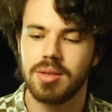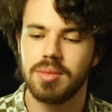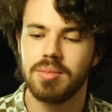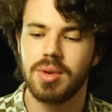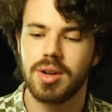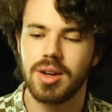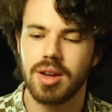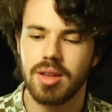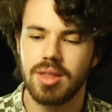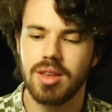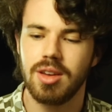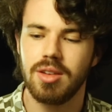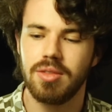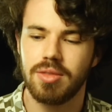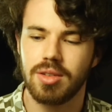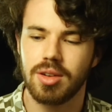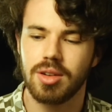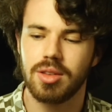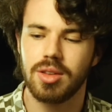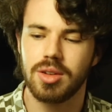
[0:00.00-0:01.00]
but I think
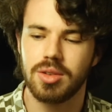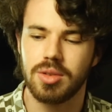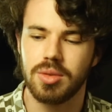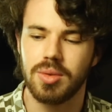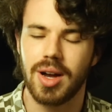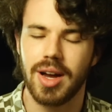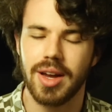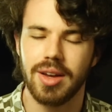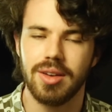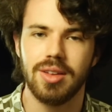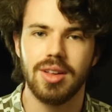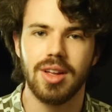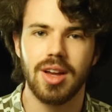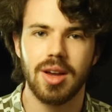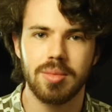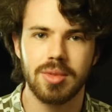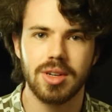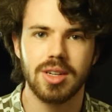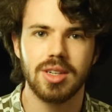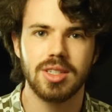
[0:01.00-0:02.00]
for a little while
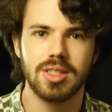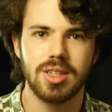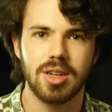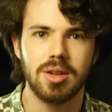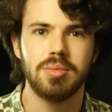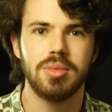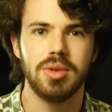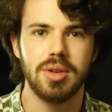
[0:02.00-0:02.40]
I'm gonna start